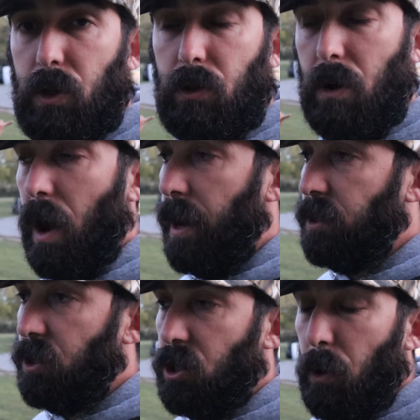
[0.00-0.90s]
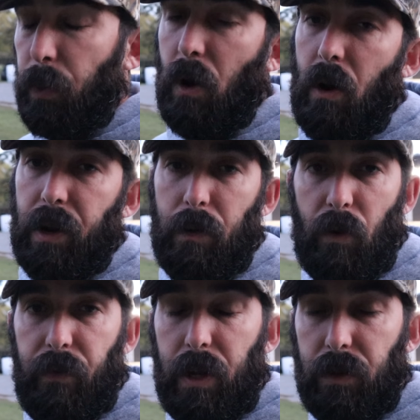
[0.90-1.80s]
try super hard to get
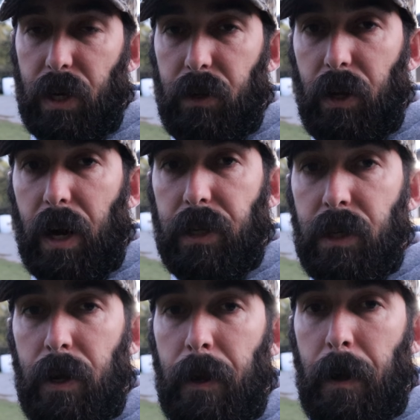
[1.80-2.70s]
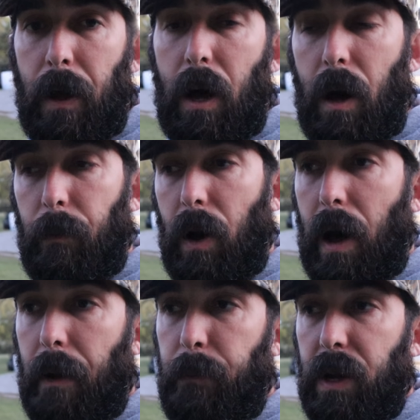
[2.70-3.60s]
more videos out to you guys.
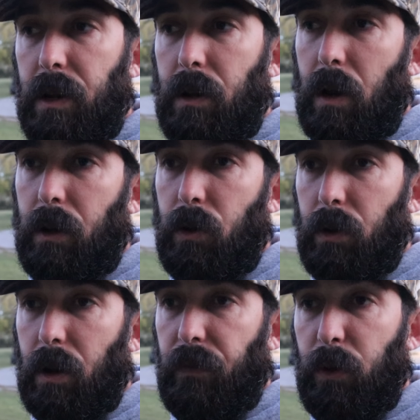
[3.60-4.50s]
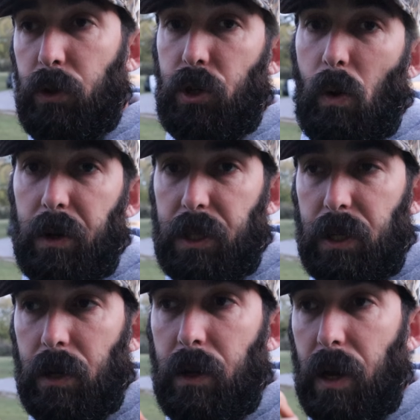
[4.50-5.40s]
I've been doing a few
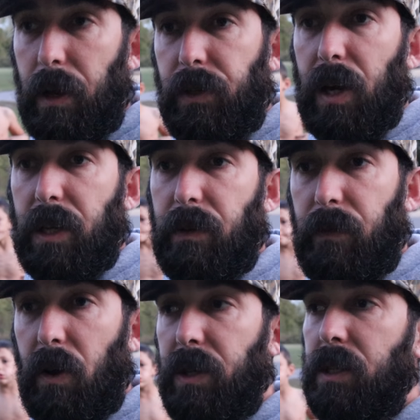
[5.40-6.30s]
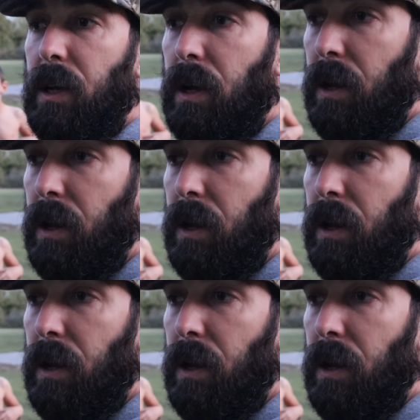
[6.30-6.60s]
shorts, as you guys have noticed,